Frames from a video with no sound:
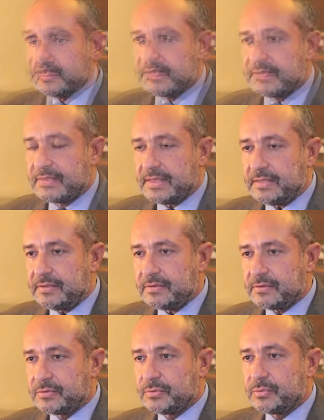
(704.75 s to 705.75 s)

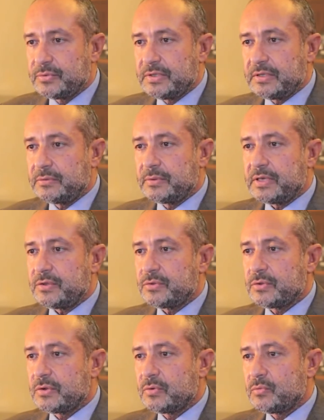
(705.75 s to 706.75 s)
Central to the
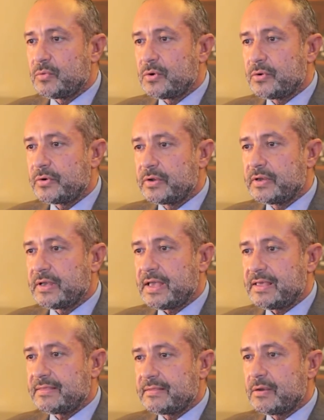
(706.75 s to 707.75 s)
educational work
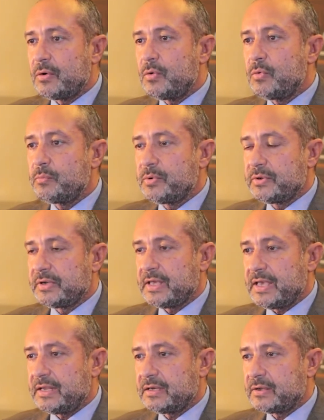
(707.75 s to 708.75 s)
as open
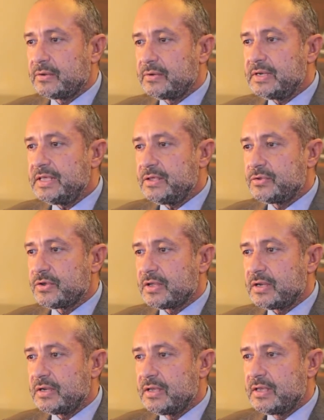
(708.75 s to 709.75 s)
and
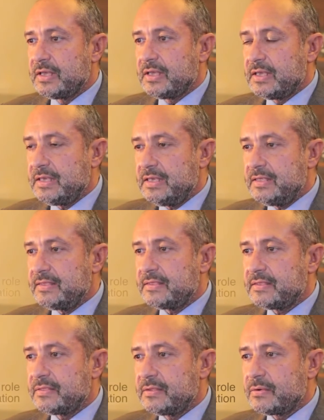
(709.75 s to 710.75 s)
collegial
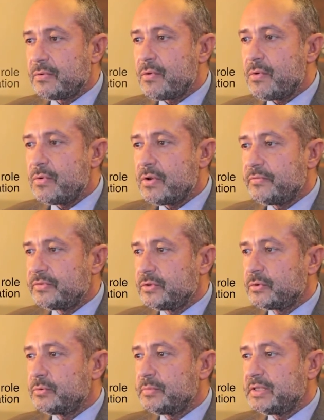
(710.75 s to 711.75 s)
is the role of
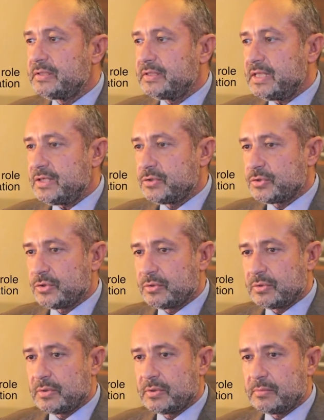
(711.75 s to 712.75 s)

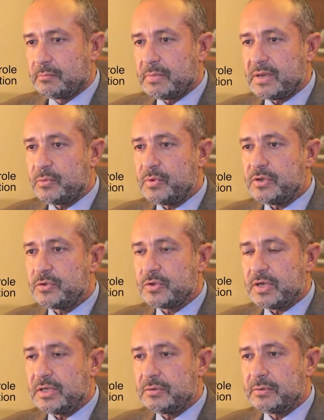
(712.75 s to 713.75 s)
documentation by which
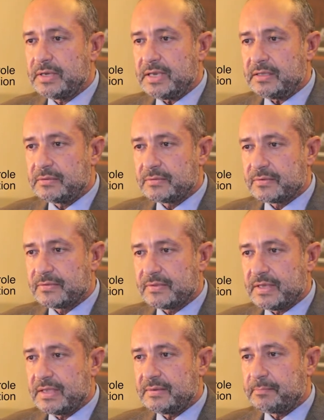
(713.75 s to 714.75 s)
educators
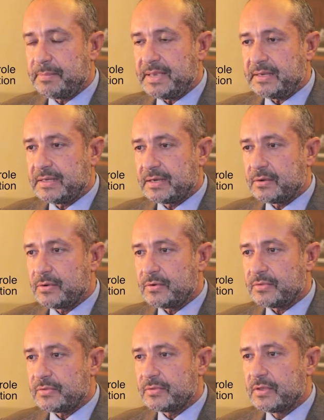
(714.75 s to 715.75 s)
and
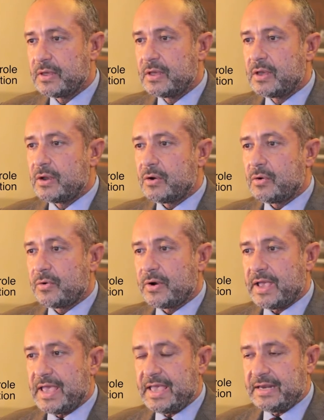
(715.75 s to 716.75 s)
pedagogues, or
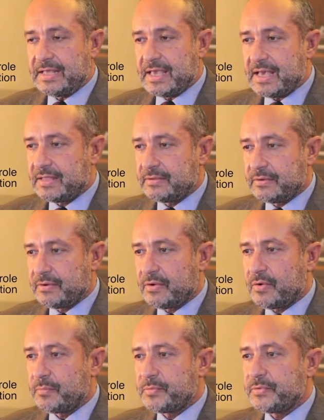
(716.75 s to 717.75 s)
any other
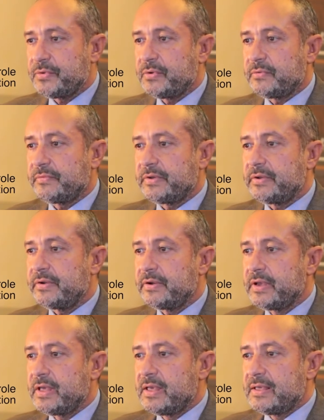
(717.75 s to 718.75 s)
observer,
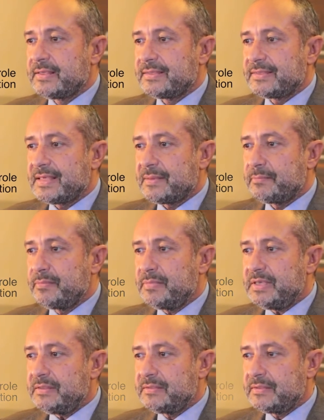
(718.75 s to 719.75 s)

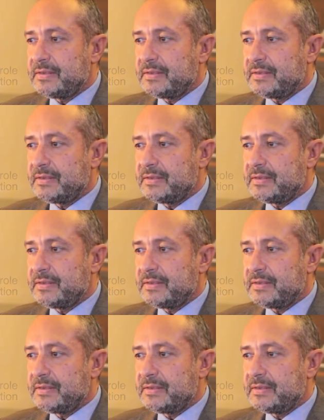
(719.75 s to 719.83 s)
submit